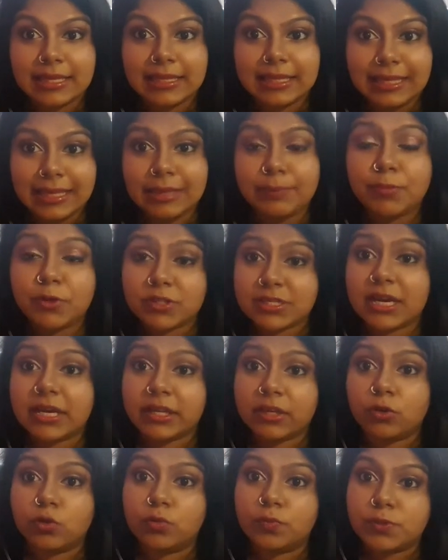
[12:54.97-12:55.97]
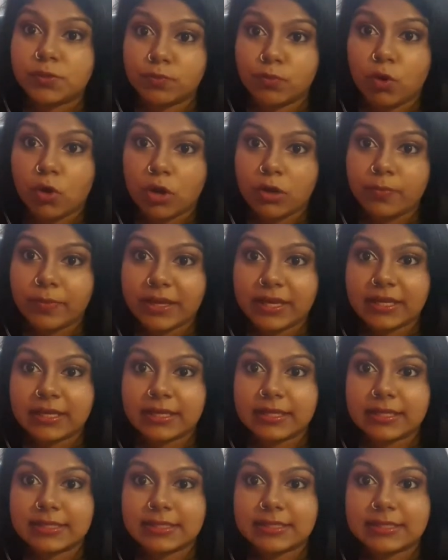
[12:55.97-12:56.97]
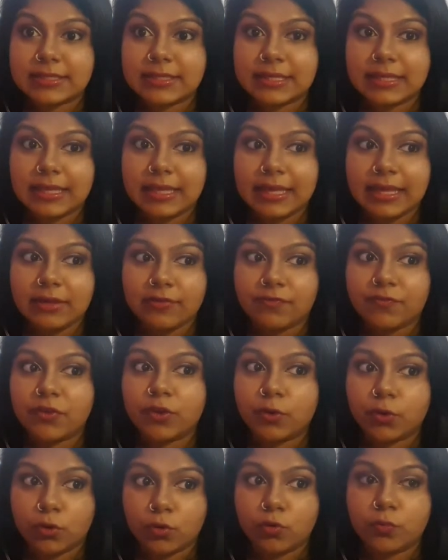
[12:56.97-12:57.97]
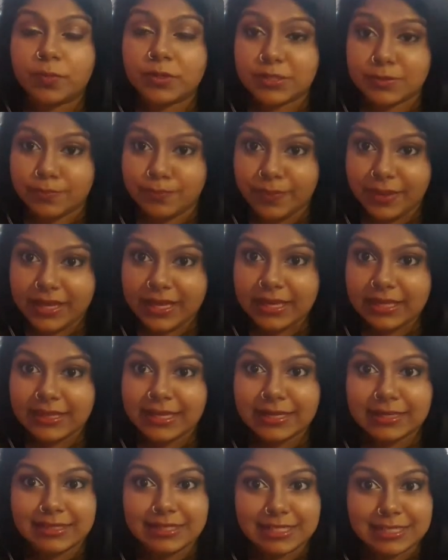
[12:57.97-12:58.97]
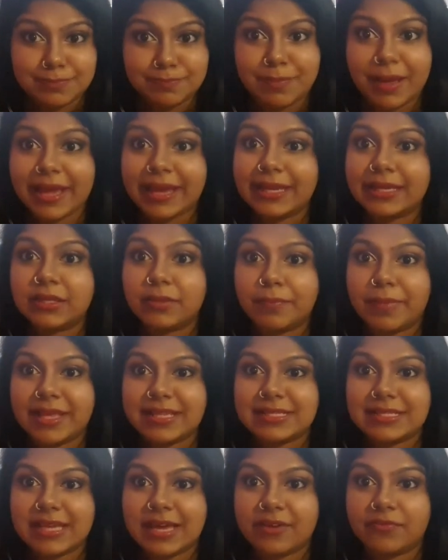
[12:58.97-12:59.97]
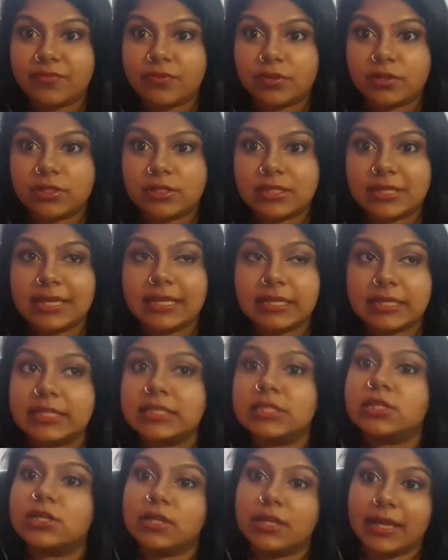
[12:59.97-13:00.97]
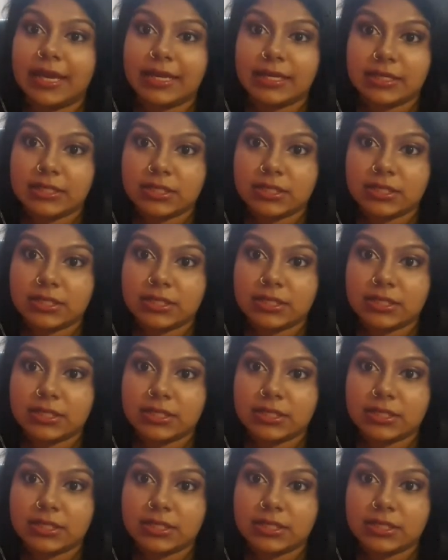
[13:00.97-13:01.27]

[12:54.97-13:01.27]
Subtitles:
keep your study group small, because if your group is big, then despite the best efforts, it is going to get